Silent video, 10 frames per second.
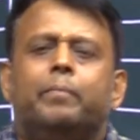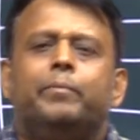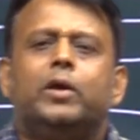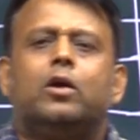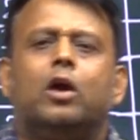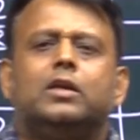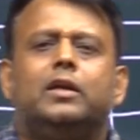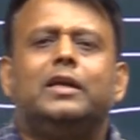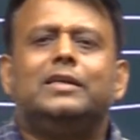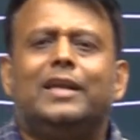because
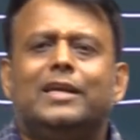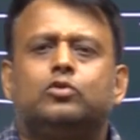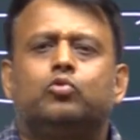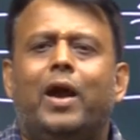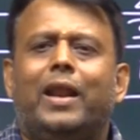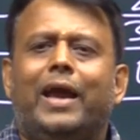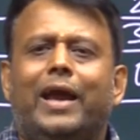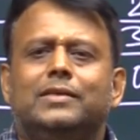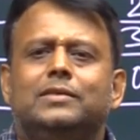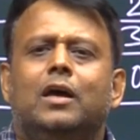dz square
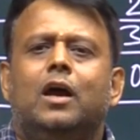has